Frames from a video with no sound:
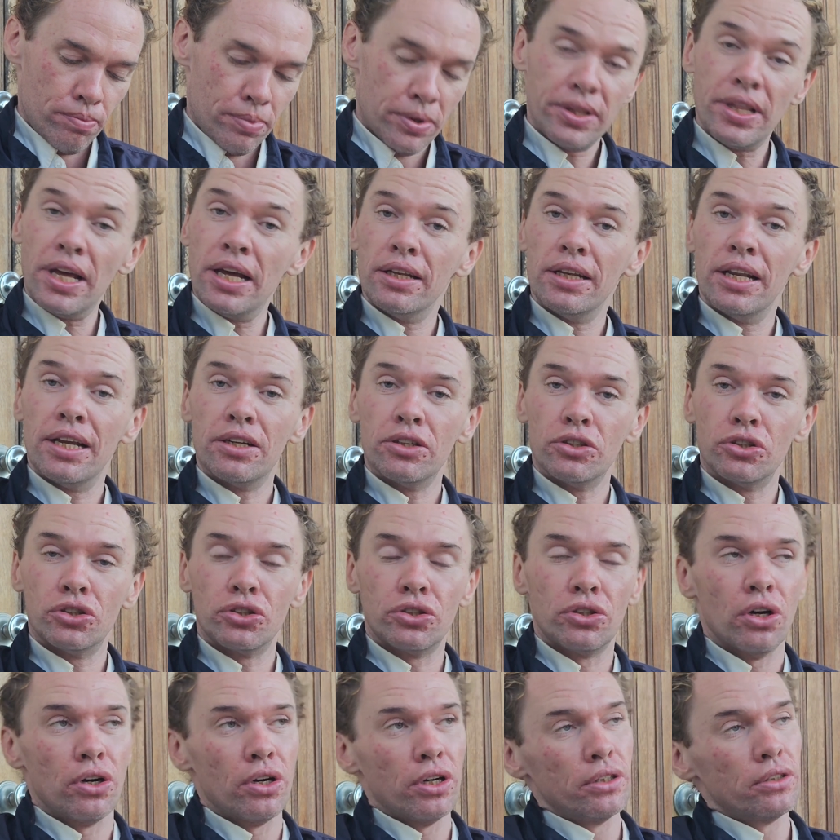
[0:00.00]
But then let us
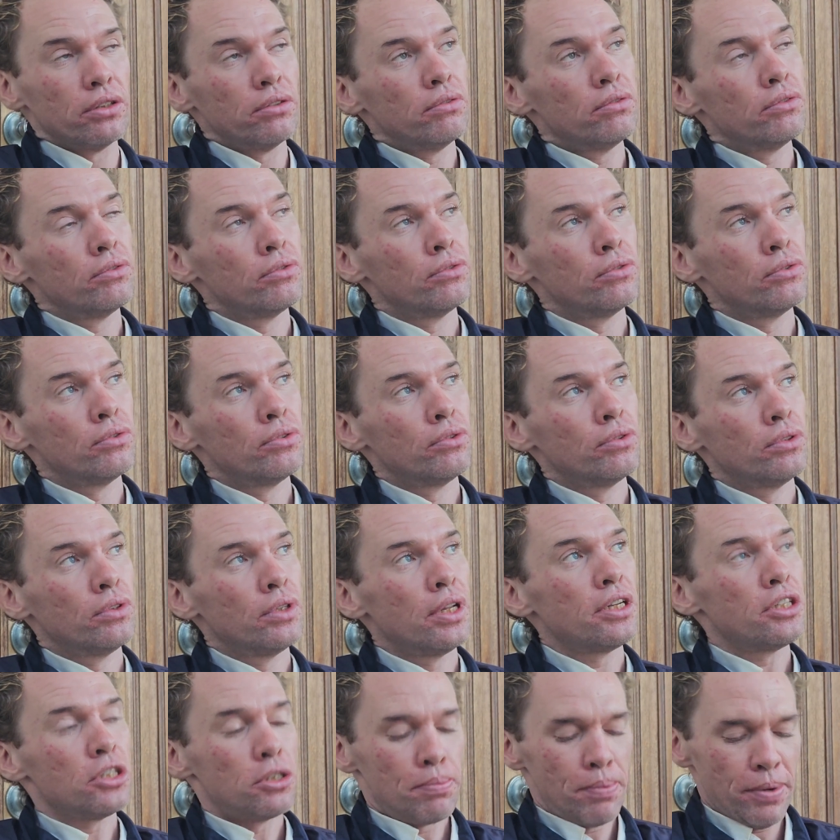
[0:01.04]
start.
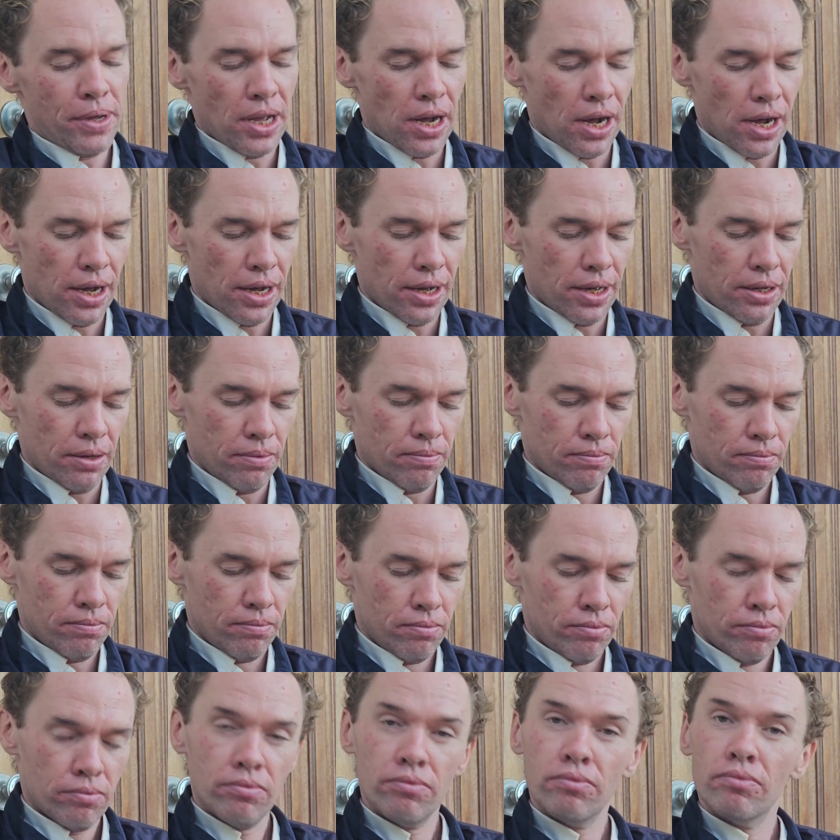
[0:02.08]
Let us be high.
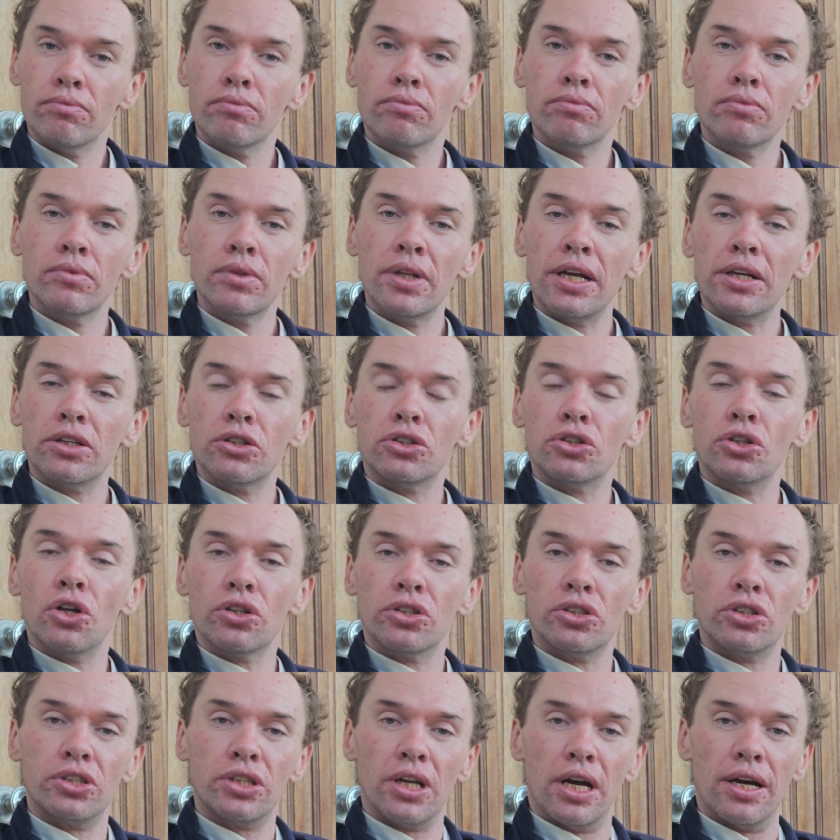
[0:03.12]
Let us
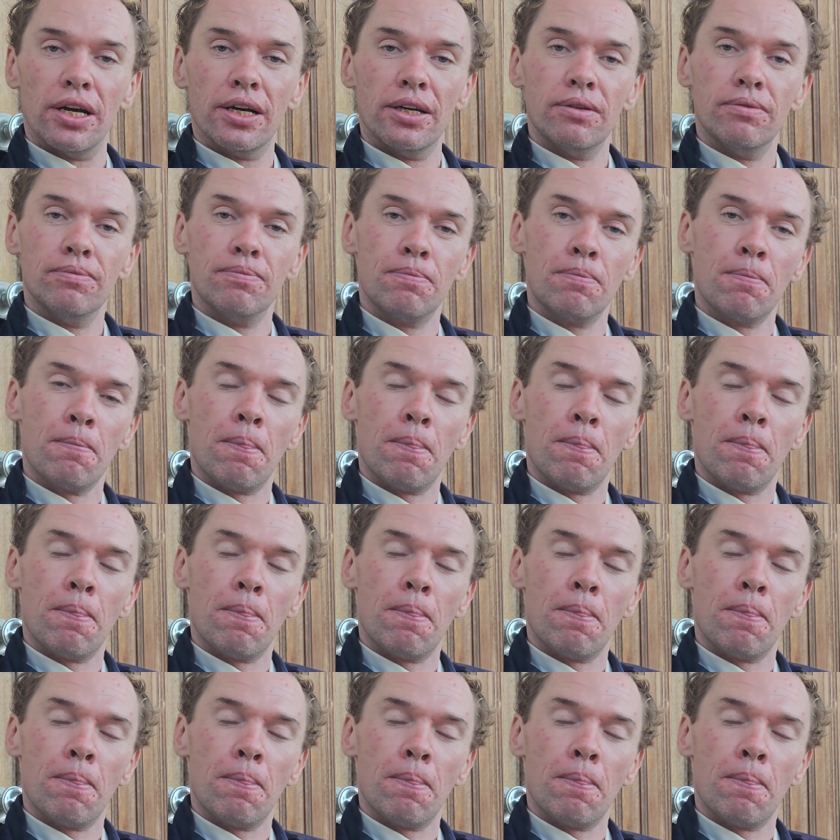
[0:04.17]
not sigh.